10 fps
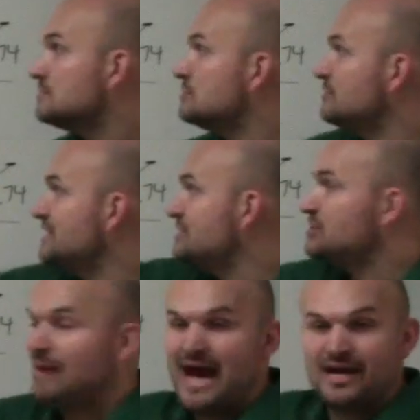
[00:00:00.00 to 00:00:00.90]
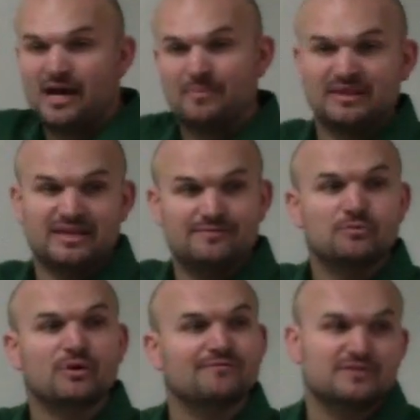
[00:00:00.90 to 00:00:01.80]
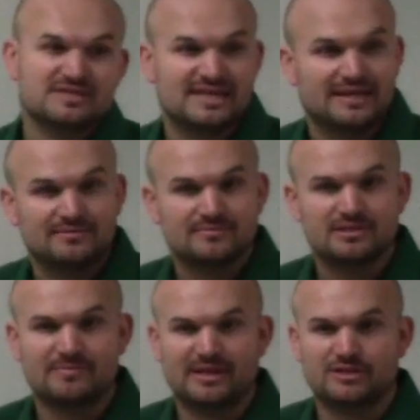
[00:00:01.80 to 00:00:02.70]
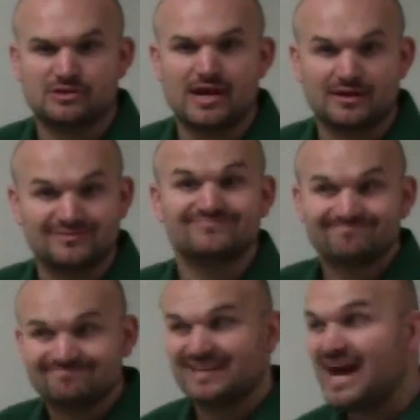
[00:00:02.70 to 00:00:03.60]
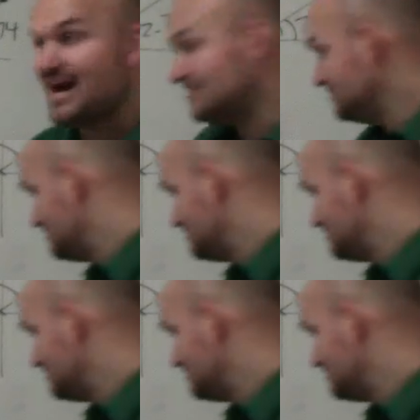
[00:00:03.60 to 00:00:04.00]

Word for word: Do these two add up and leave you room for C to be in the triangle? Yeah.